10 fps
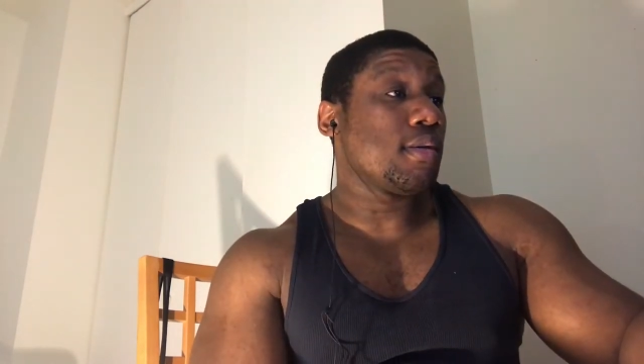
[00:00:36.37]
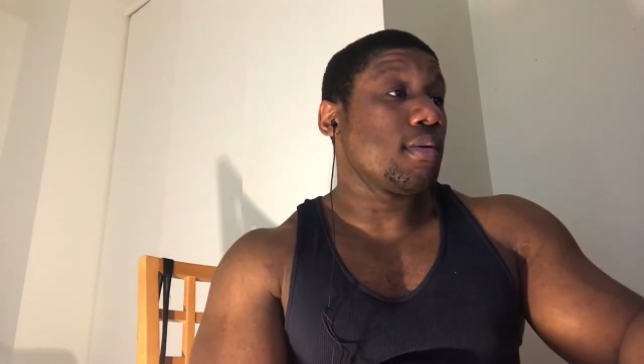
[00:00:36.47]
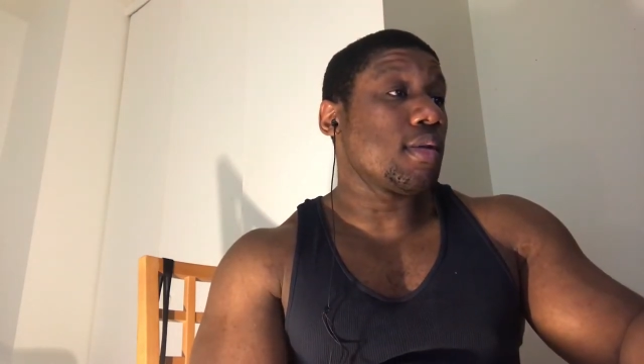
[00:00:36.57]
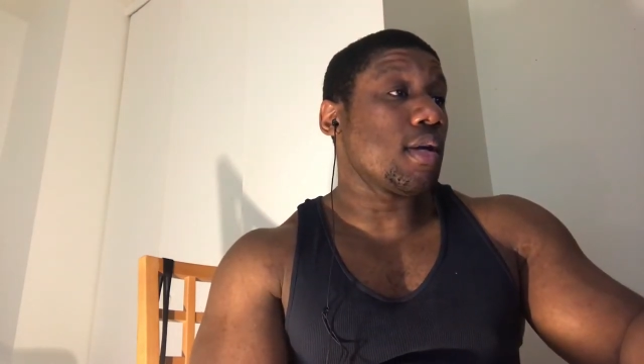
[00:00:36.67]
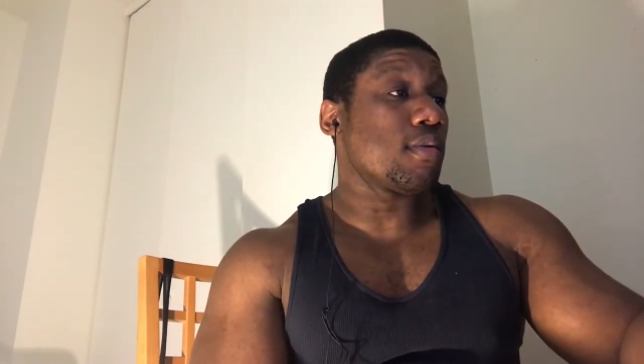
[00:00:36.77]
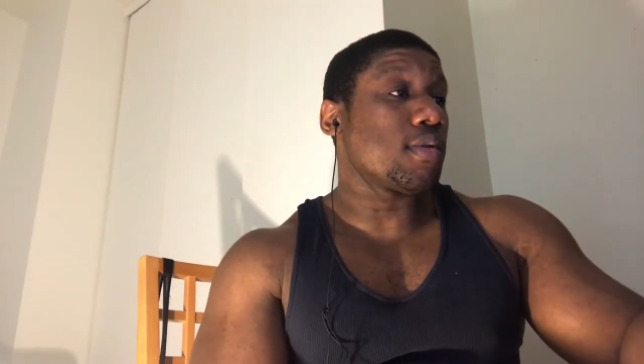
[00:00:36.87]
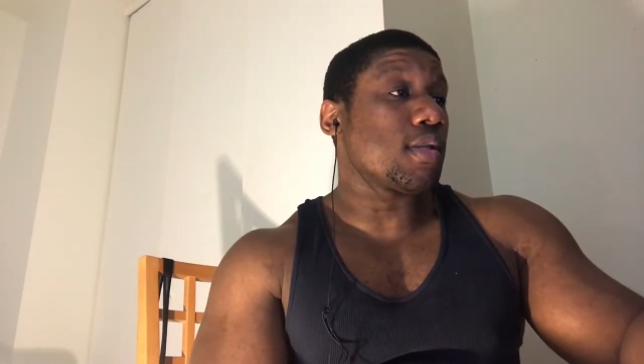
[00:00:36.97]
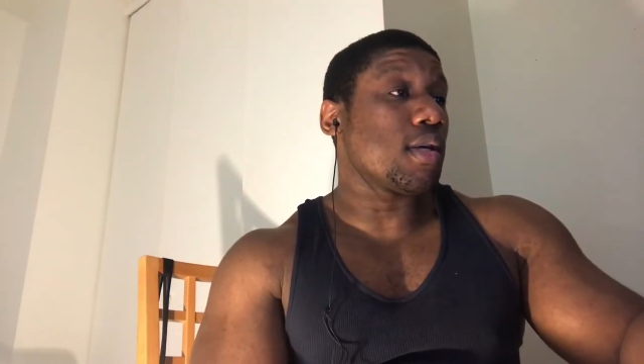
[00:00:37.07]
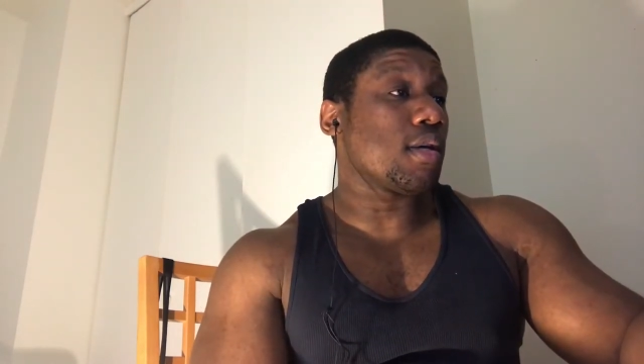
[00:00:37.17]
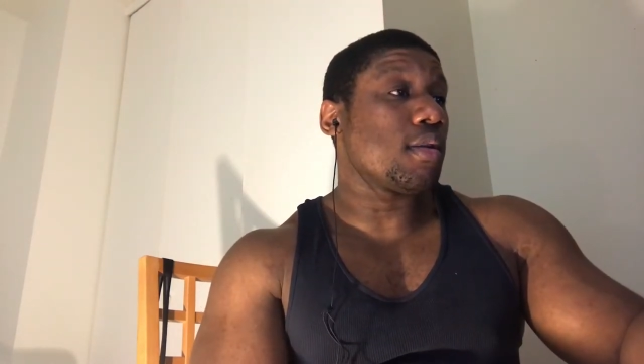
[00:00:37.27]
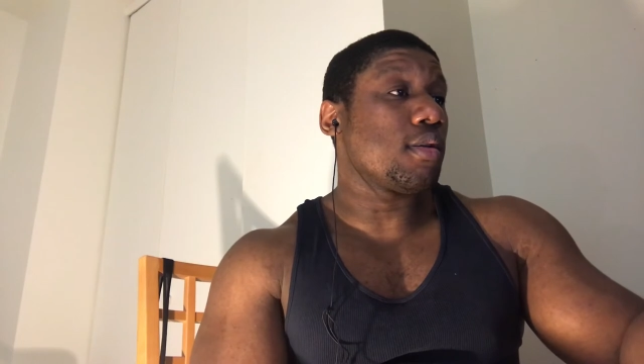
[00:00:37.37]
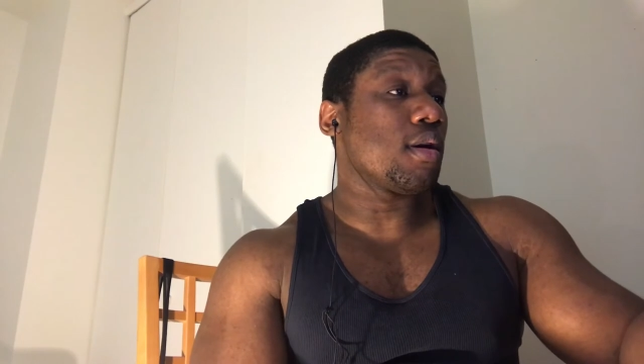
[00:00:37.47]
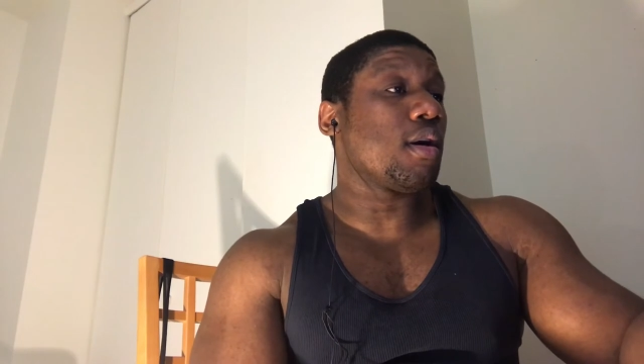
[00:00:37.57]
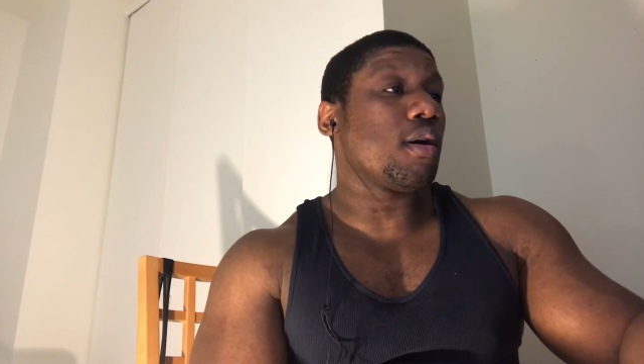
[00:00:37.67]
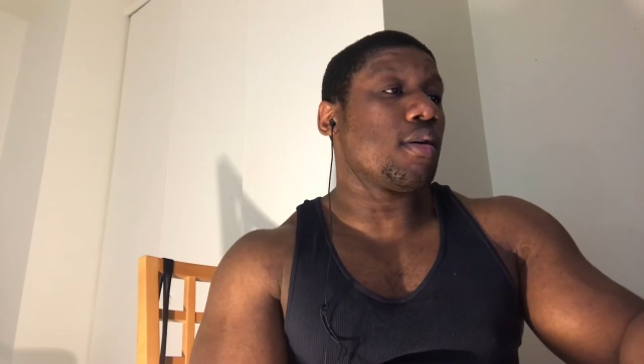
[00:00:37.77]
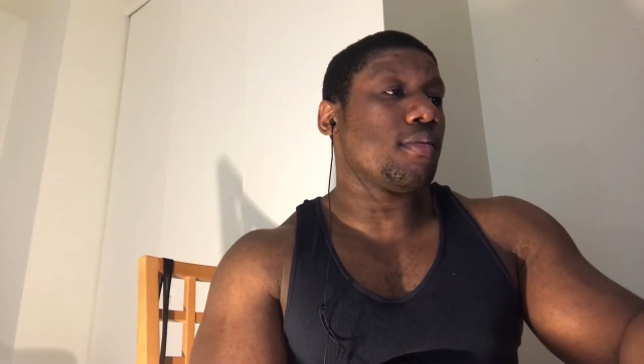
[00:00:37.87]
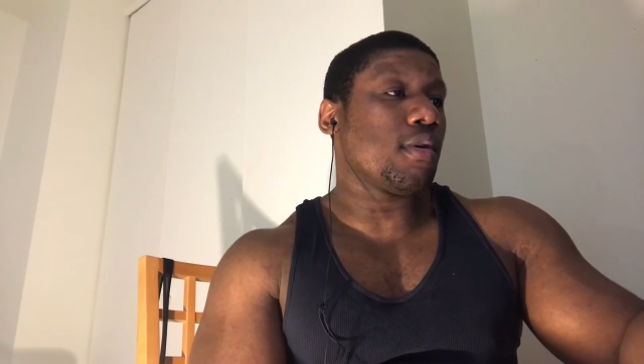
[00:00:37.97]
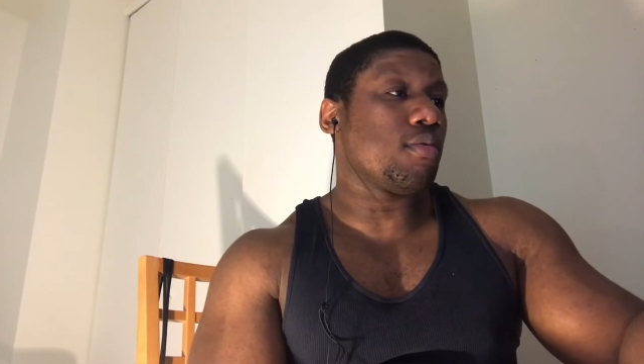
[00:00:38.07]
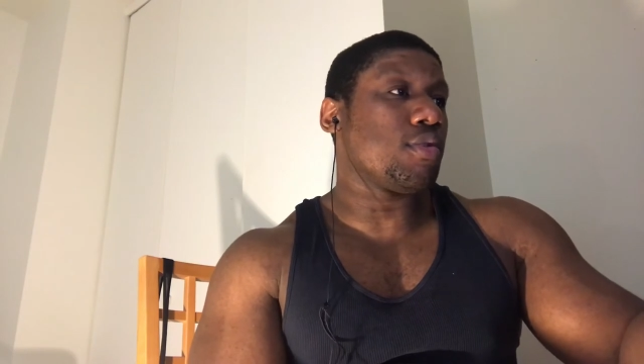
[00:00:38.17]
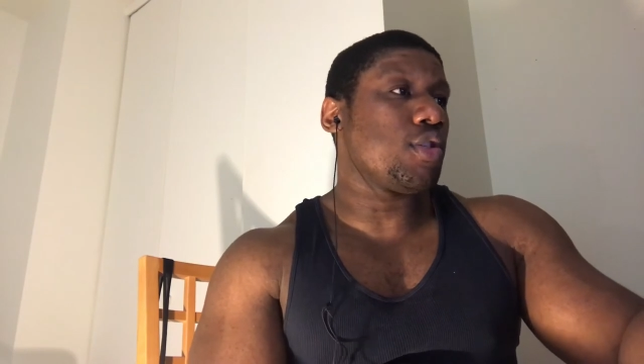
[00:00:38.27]
The heck was that? Oh, I
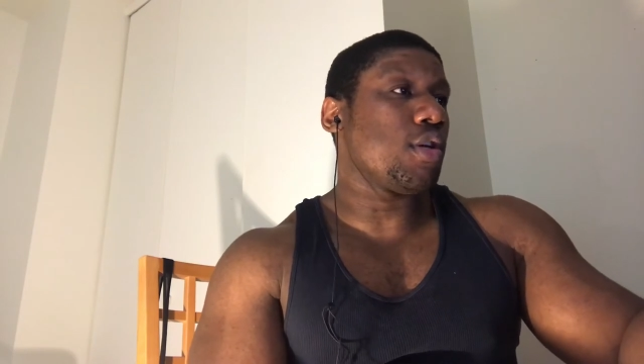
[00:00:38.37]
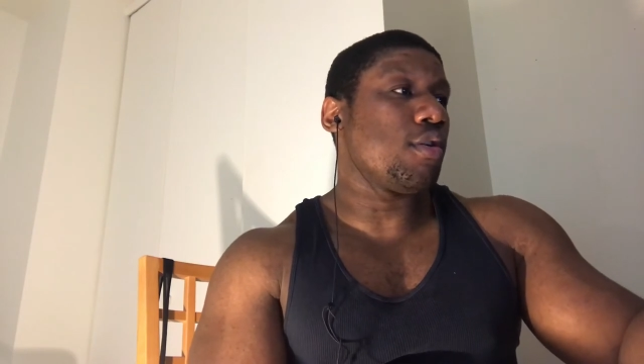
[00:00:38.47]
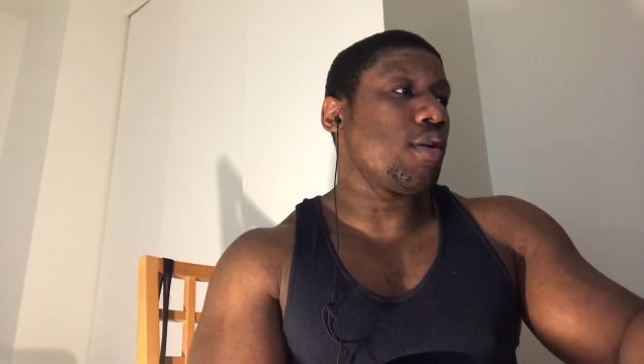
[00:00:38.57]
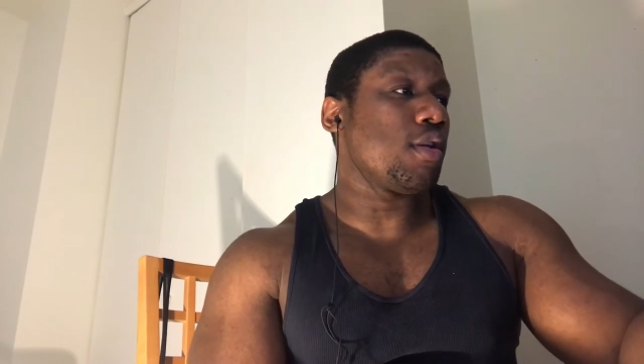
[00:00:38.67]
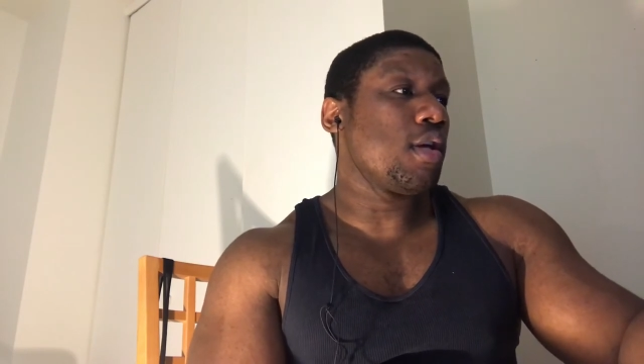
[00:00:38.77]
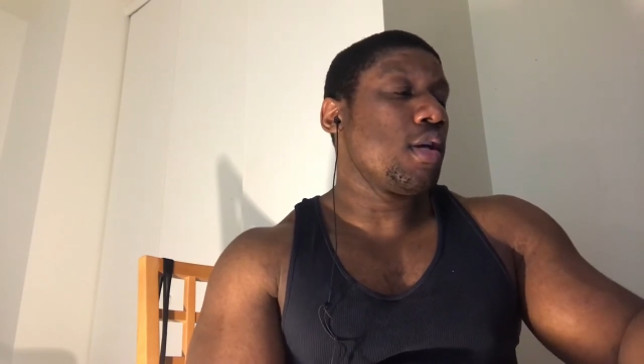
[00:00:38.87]
almost shared it.